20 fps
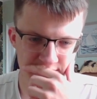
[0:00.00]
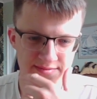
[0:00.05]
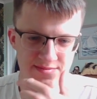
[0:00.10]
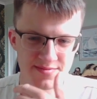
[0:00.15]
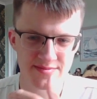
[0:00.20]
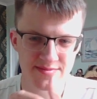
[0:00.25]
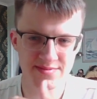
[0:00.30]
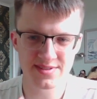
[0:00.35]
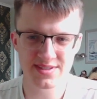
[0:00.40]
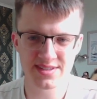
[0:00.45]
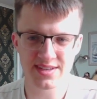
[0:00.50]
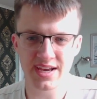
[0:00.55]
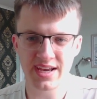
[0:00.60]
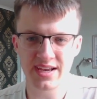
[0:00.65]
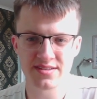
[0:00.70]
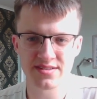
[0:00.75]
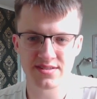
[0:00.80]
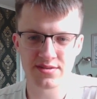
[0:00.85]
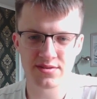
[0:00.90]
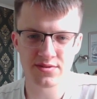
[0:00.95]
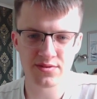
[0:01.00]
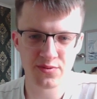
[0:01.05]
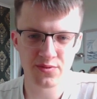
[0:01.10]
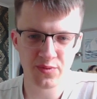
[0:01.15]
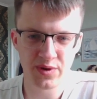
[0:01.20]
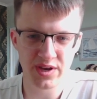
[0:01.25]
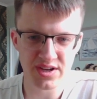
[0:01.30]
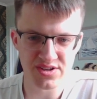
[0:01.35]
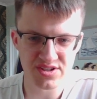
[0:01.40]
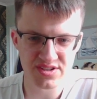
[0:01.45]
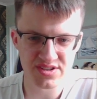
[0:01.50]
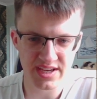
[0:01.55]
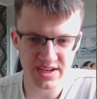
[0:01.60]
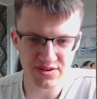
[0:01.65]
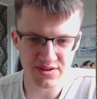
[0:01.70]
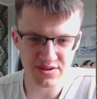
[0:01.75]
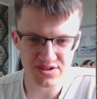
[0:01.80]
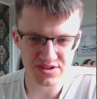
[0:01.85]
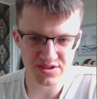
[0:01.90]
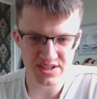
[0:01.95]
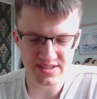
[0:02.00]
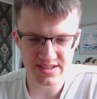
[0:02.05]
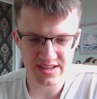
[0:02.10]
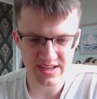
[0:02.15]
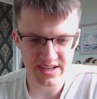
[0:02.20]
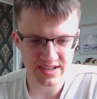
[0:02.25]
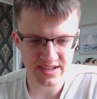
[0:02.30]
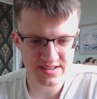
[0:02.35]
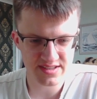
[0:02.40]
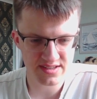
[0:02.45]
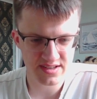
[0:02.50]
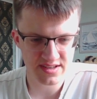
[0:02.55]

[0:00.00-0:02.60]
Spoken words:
takes, we can just take on g6.